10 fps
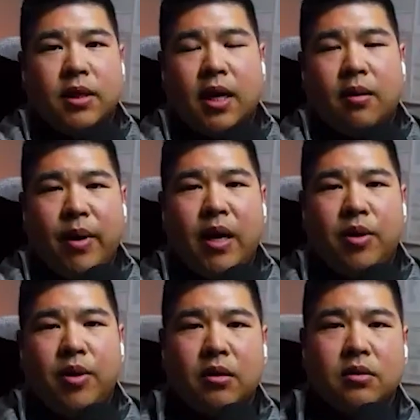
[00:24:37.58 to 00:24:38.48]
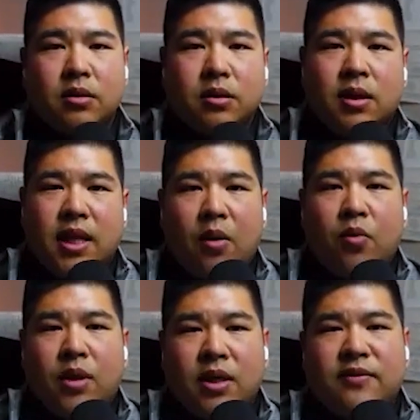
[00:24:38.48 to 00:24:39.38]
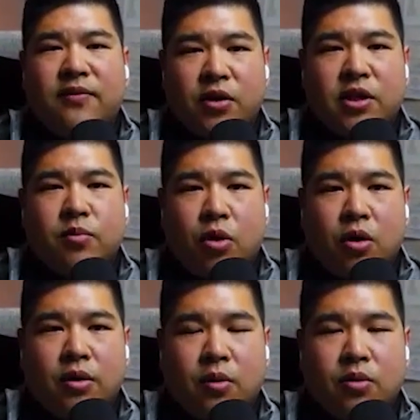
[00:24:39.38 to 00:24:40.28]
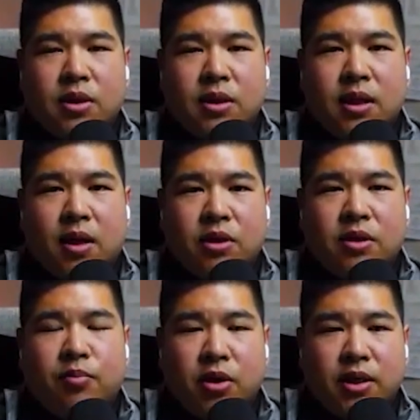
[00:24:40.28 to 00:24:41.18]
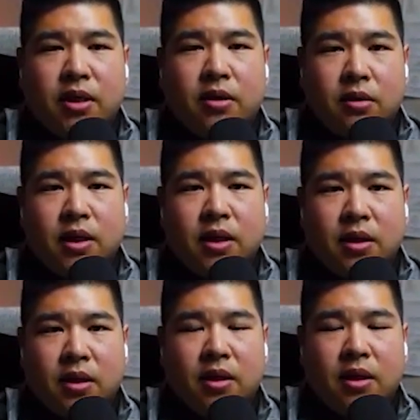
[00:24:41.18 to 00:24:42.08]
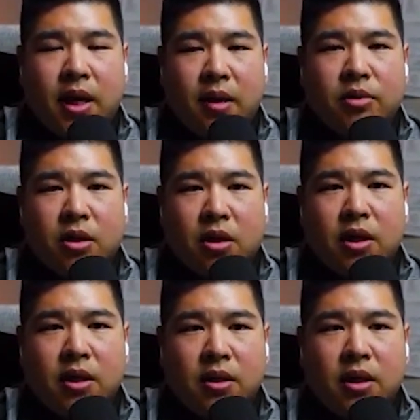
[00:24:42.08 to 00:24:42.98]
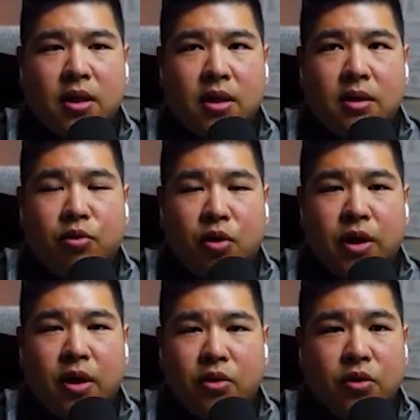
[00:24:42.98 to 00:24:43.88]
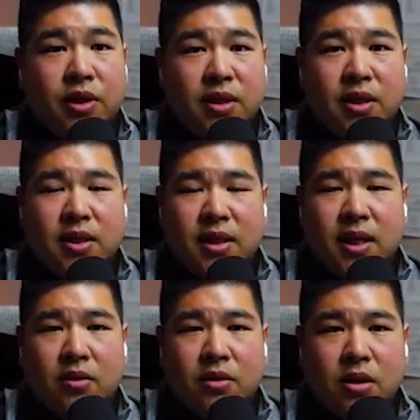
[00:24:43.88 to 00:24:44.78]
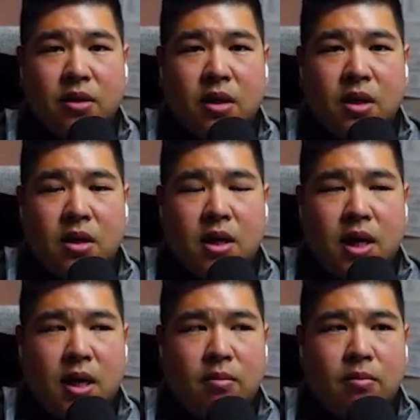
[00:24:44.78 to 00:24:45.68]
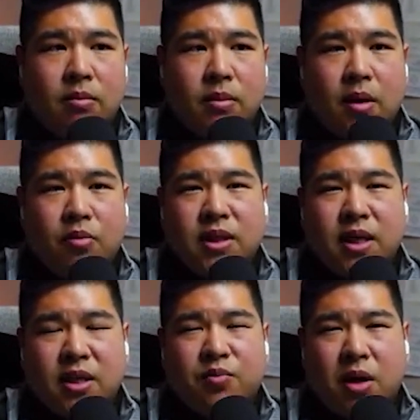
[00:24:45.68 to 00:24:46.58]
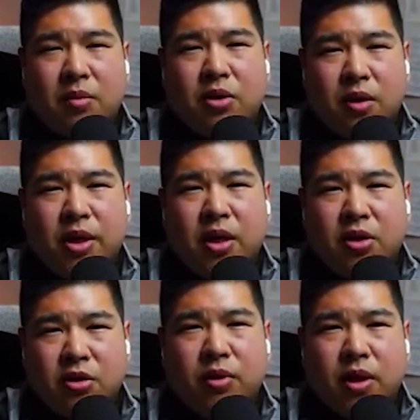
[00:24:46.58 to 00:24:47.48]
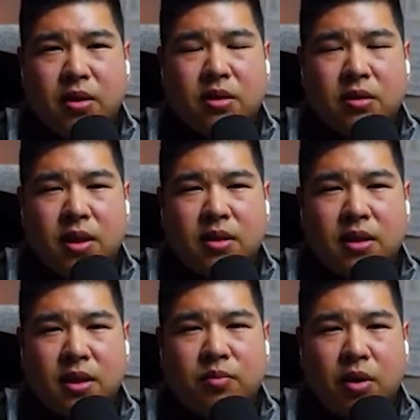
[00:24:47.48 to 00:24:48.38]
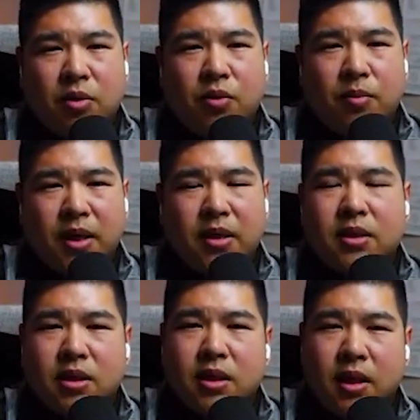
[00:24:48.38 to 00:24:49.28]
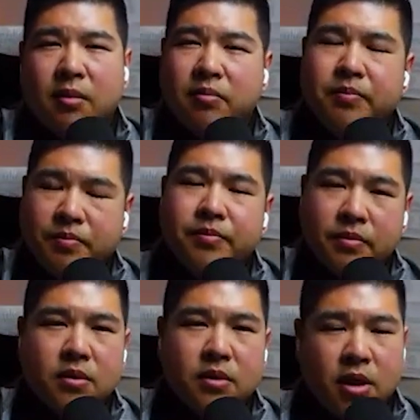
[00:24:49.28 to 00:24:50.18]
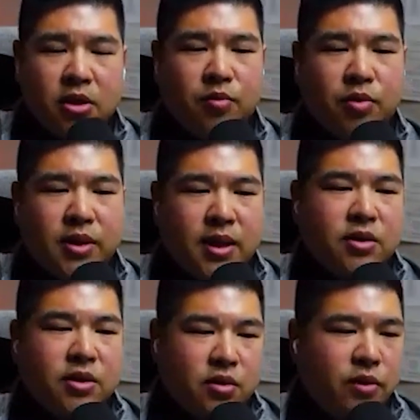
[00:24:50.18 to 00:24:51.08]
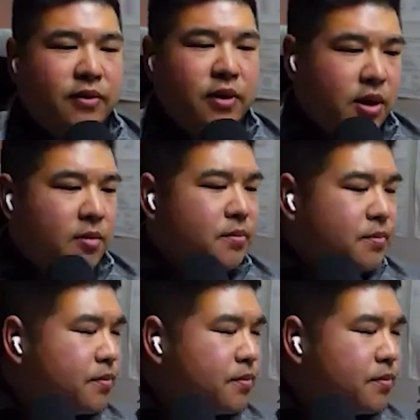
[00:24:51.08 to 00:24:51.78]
That's yeah, maybe. That one okay. is very small. That one's that one's particular. The the the Amazon in in Broken Arrow is only sixty thousand. Um, okay. I would say it's probably going to be hundred plus. That that's probably what makes sense to them. Hundred okay. plus thousand square feet. Yeah.